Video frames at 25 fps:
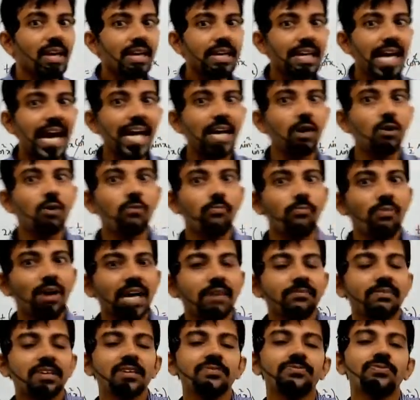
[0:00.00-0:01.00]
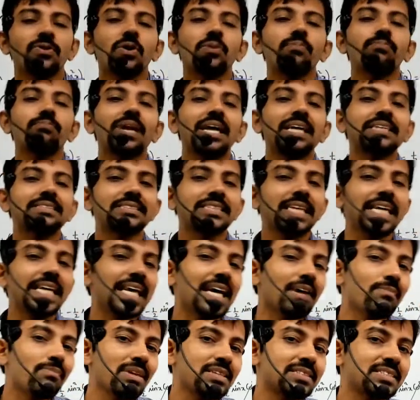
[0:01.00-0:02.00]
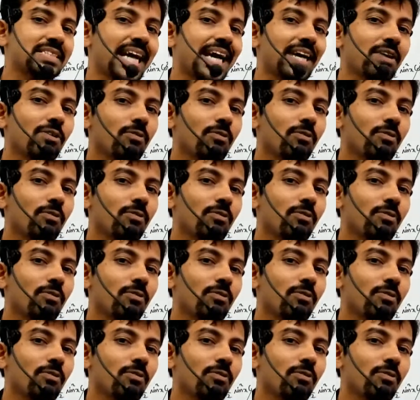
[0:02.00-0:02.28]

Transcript: Tan of pi by 4 plus theta plus tan